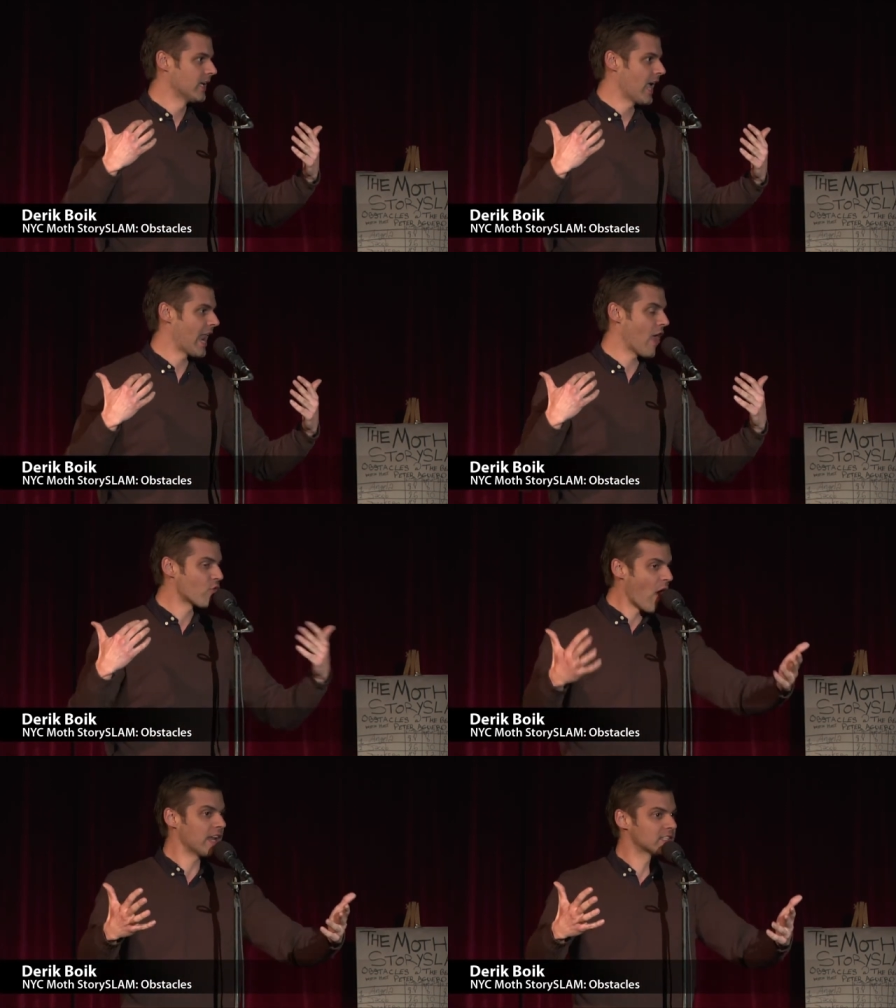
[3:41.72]
And I
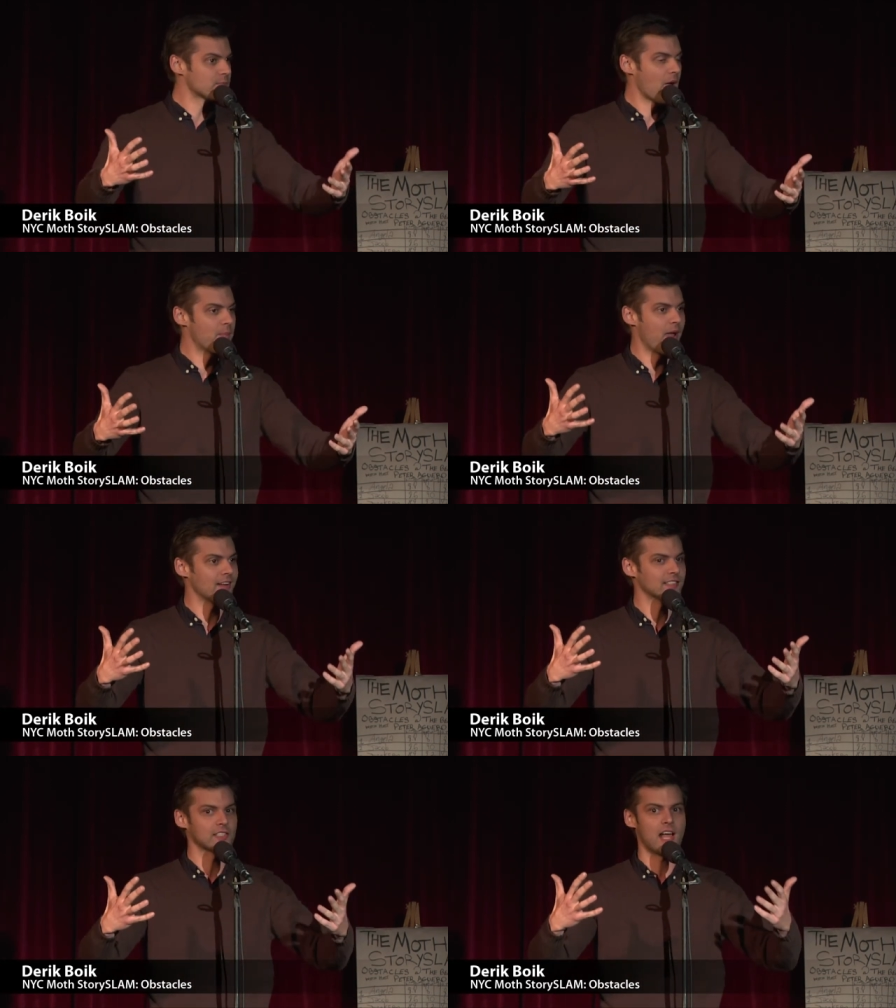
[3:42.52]
run into my
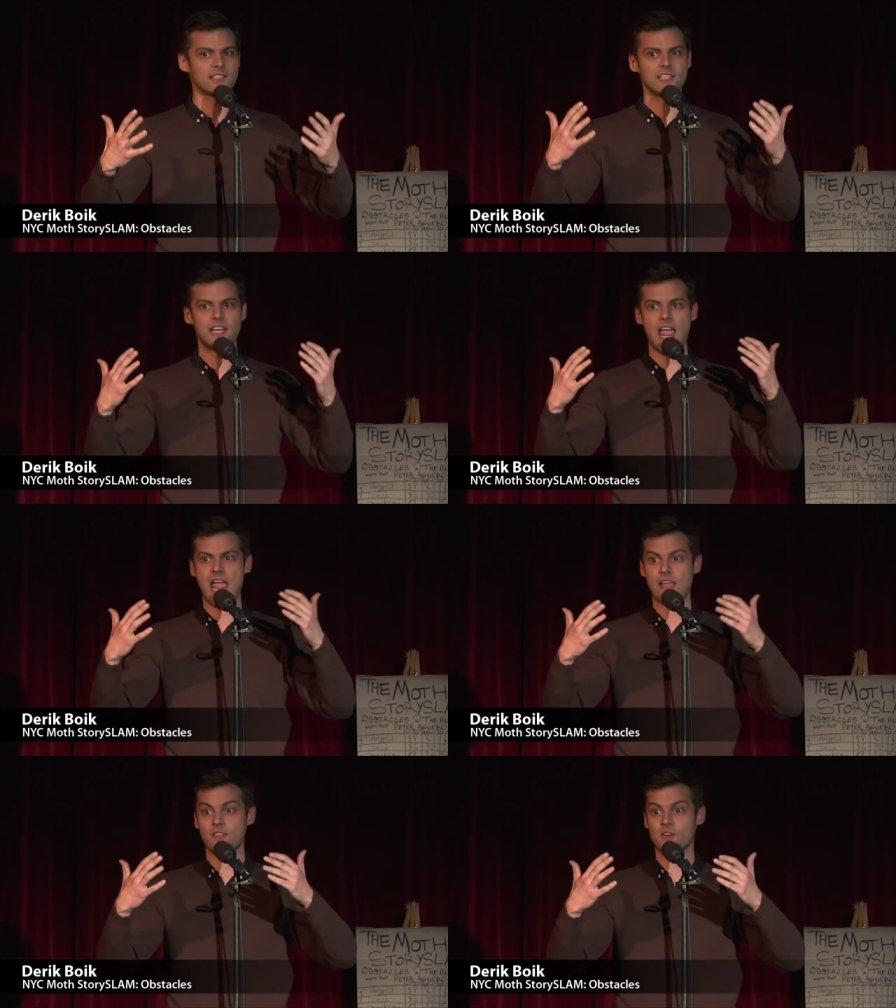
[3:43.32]
parents' closet,
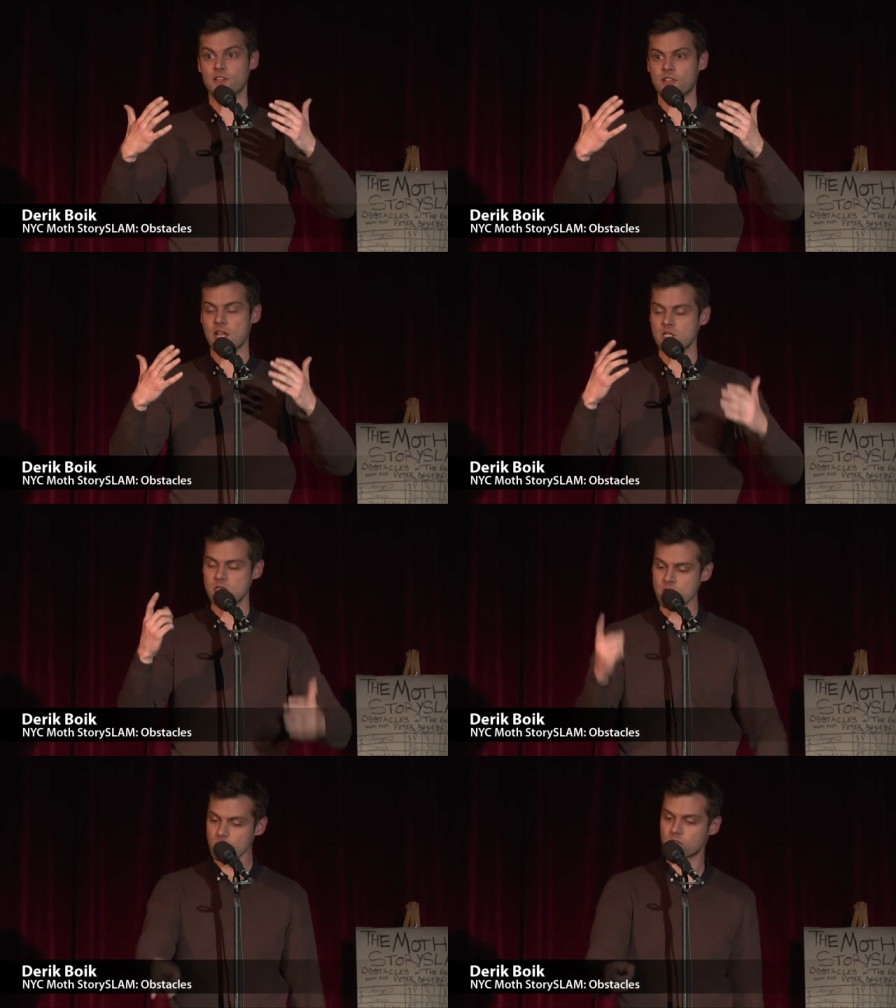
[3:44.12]
and there is a
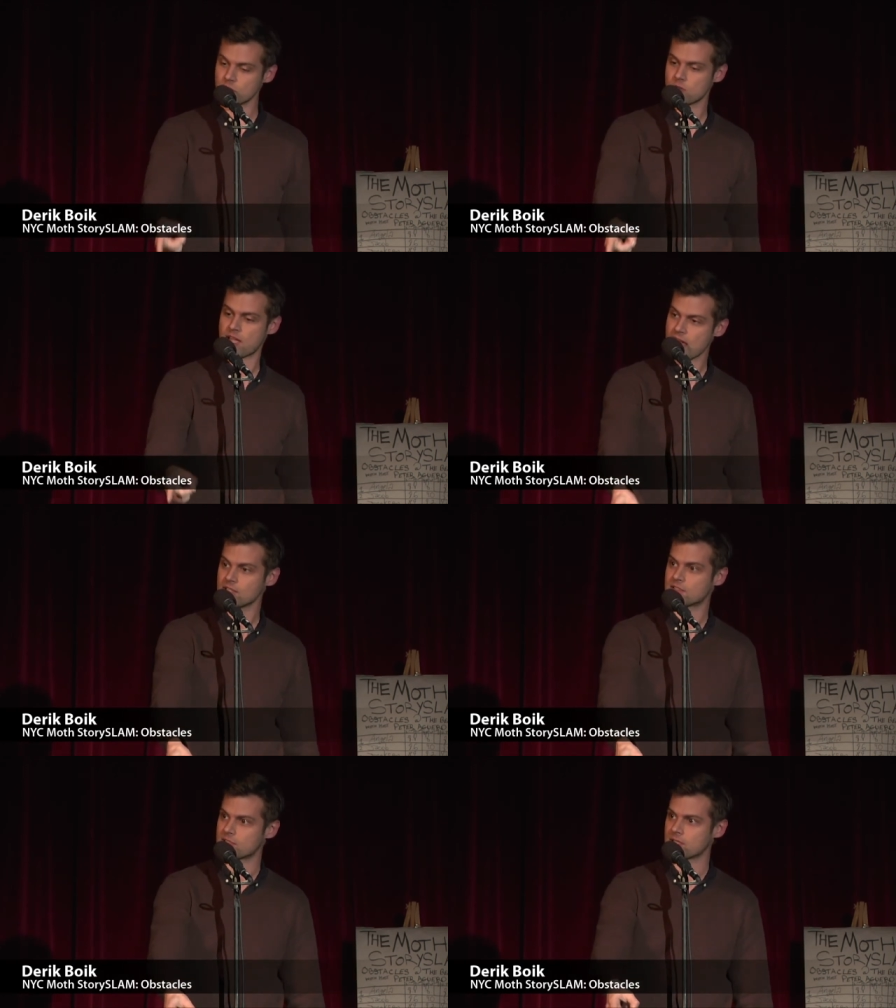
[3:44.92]
new
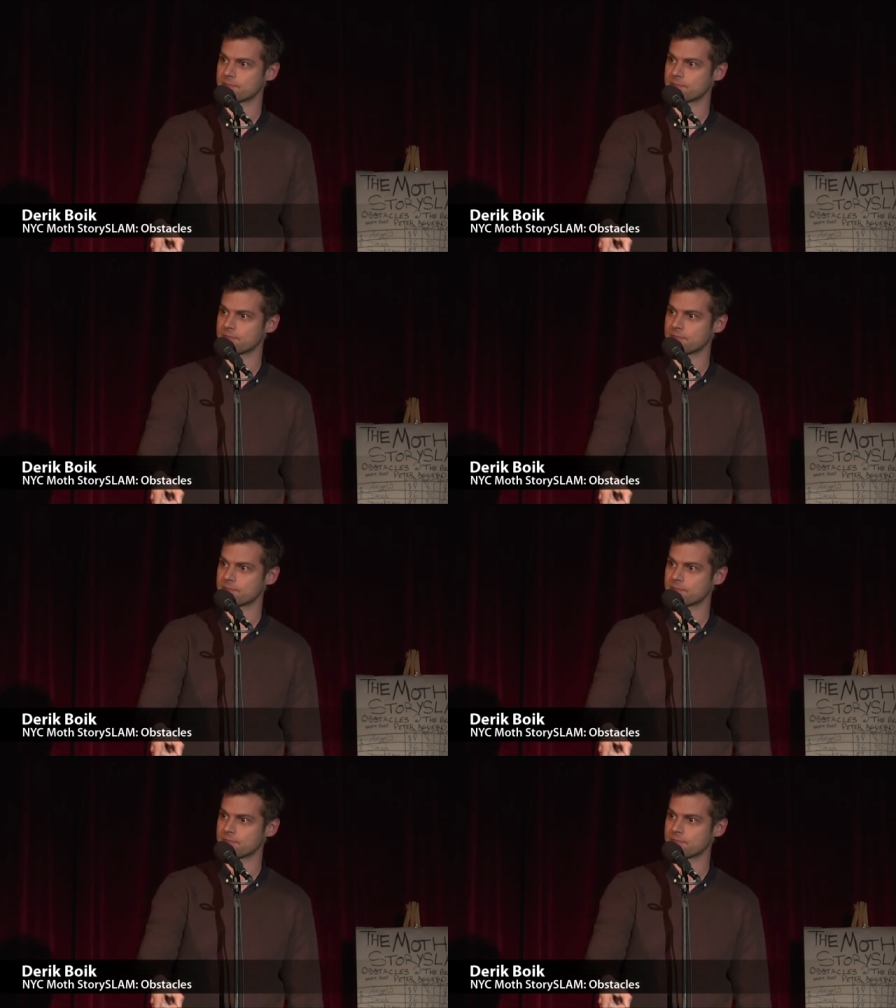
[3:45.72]
suitcase